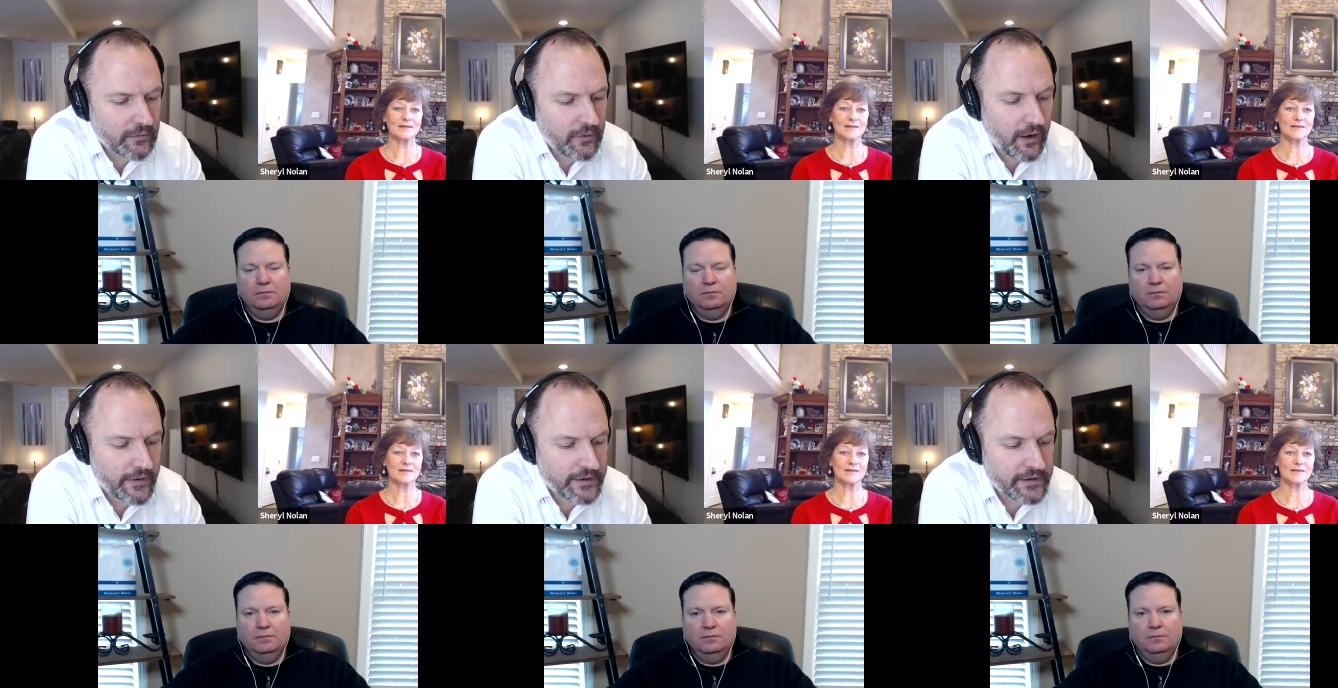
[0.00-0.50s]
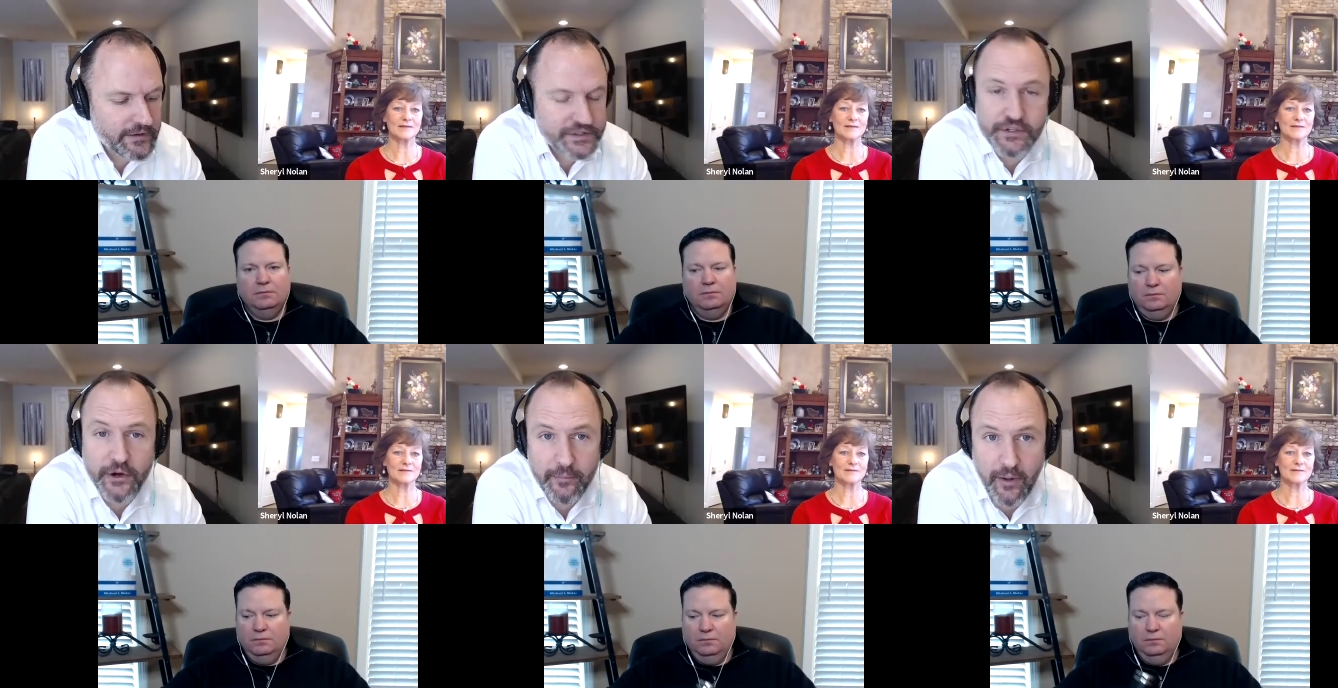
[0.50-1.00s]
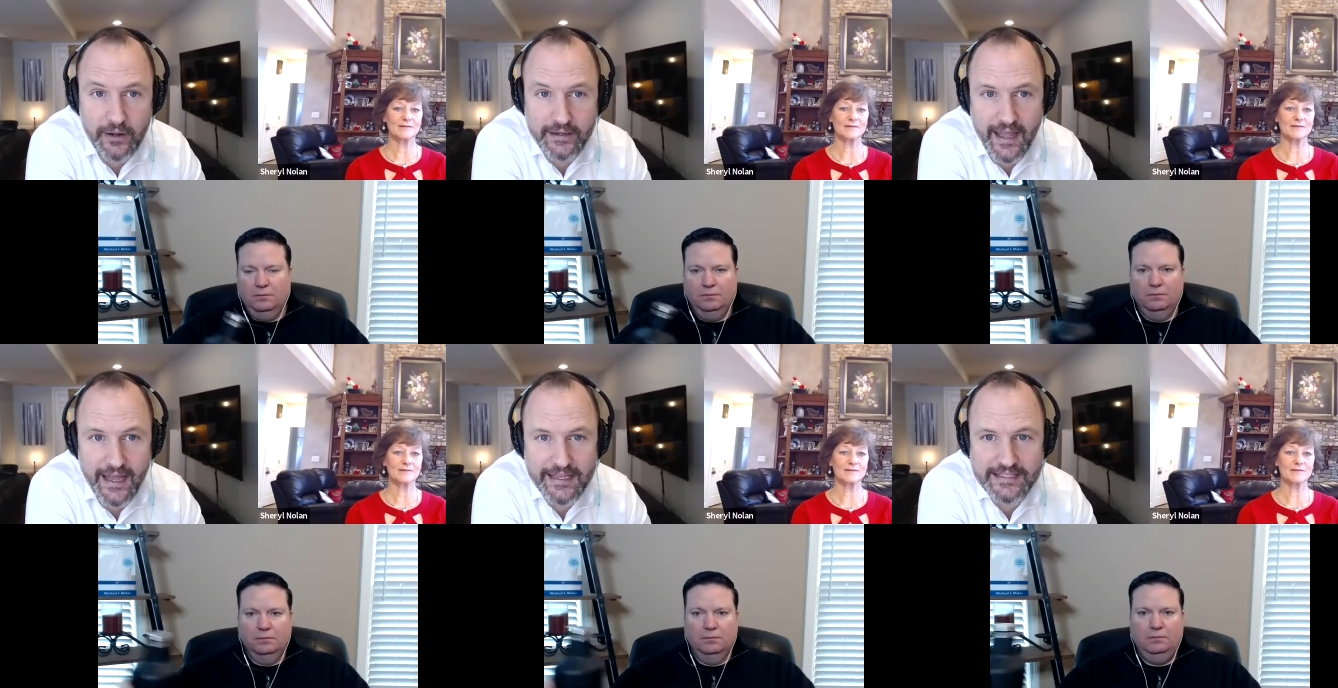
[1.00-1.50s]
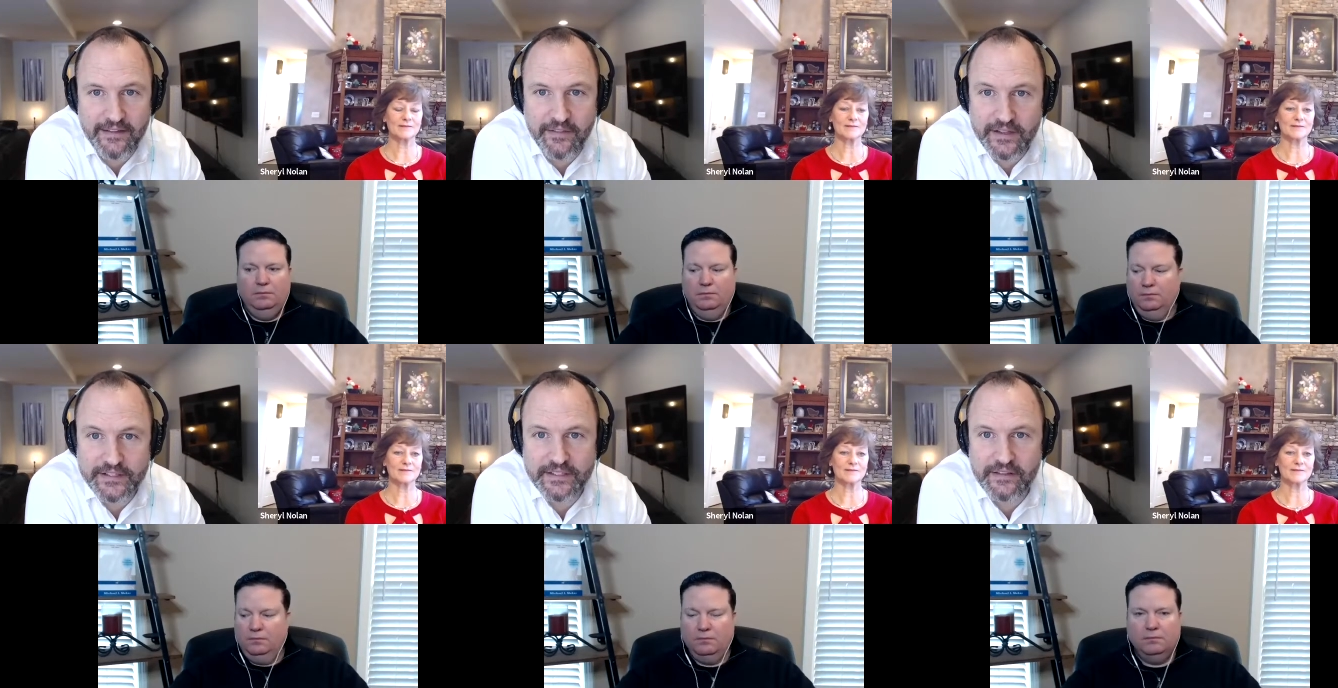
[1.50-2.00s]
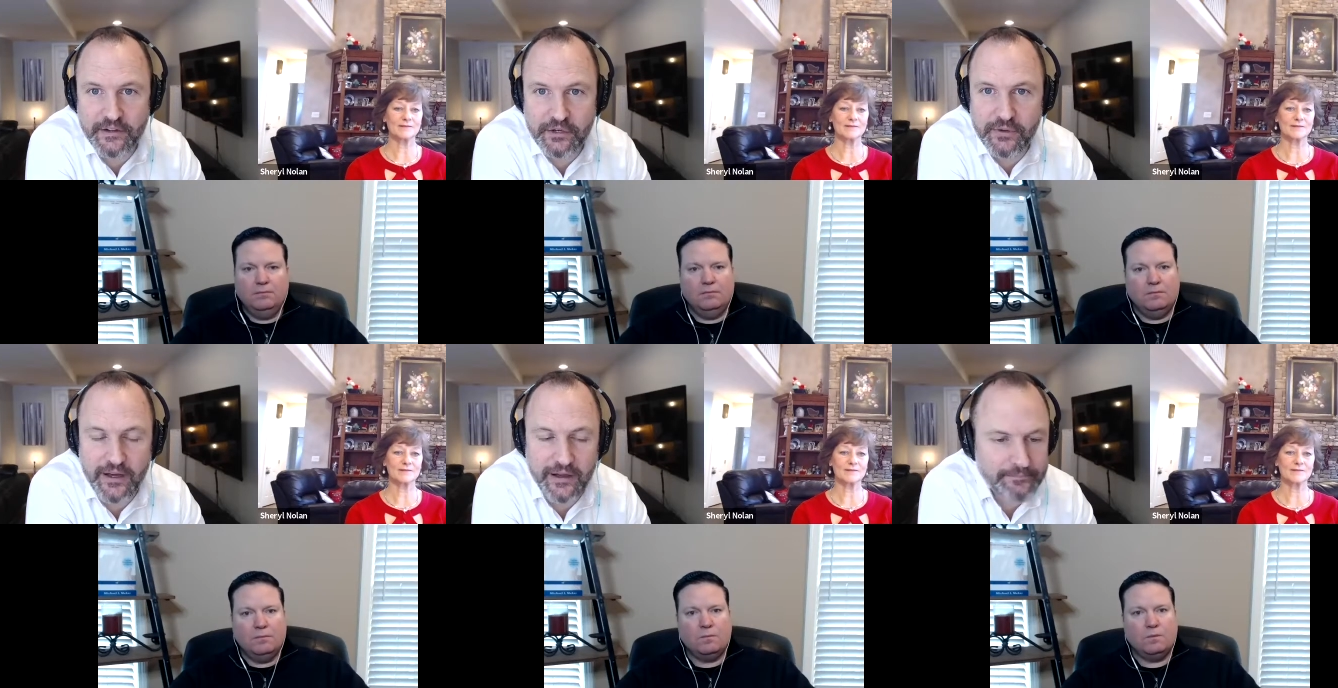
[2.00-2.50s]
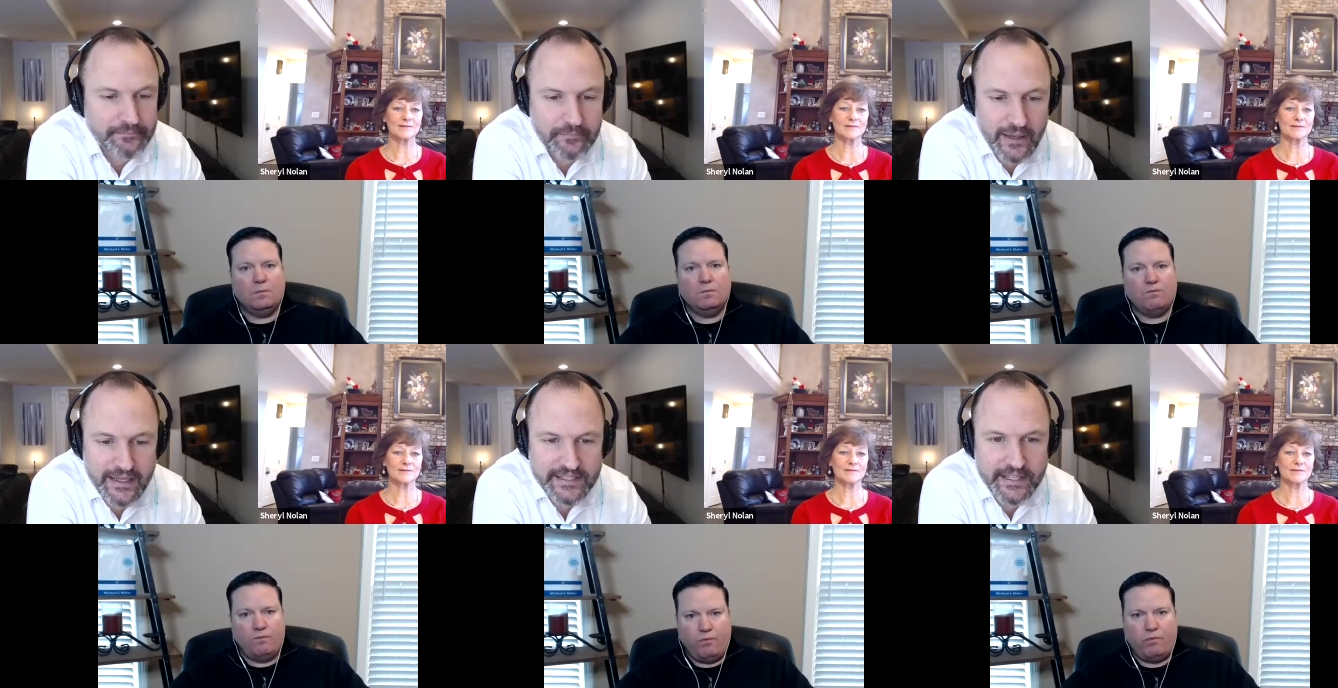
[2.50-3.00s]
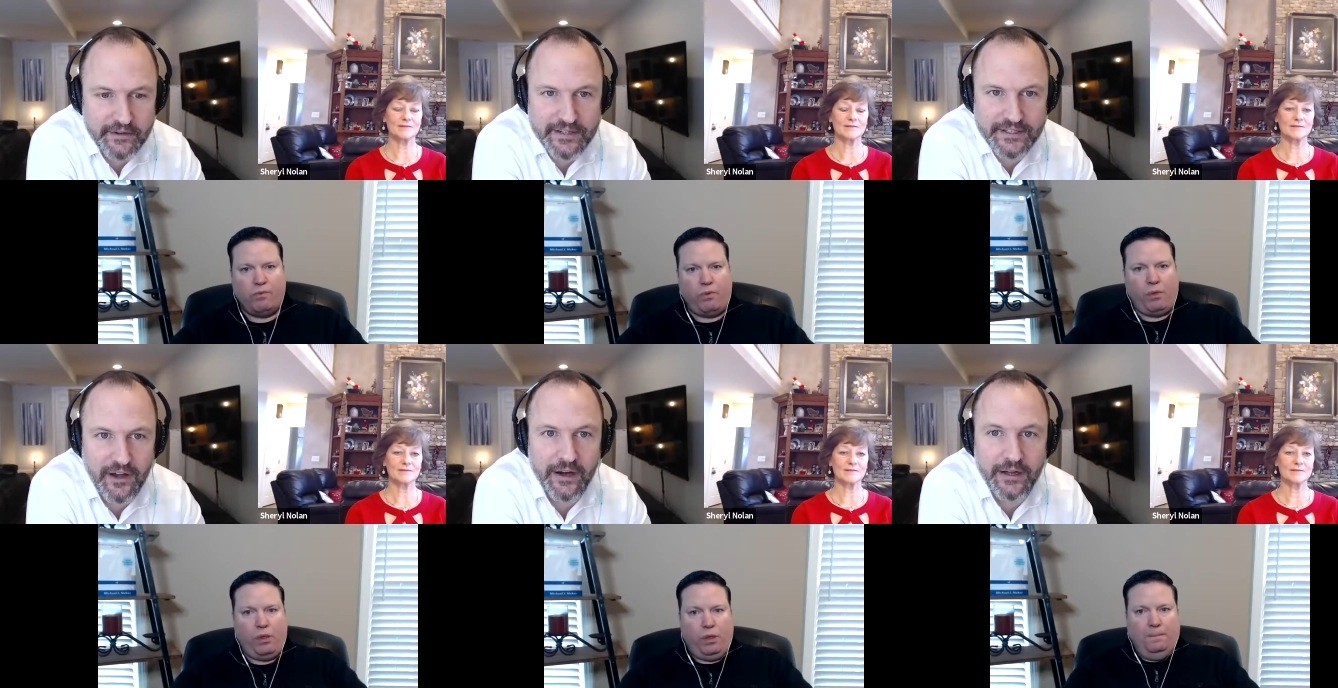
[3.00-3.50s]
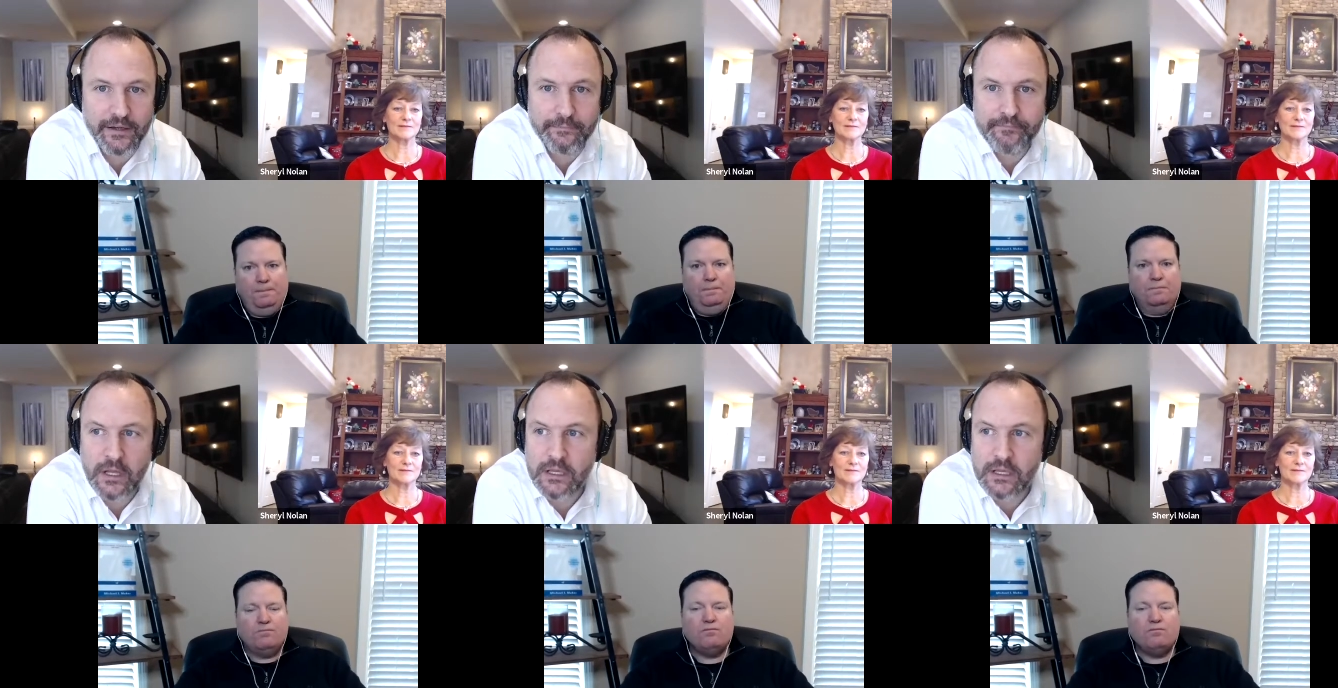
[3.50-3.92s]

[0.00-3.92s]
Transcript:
Speaker 1: on the the startup podcast, and this they're doing a mini series on a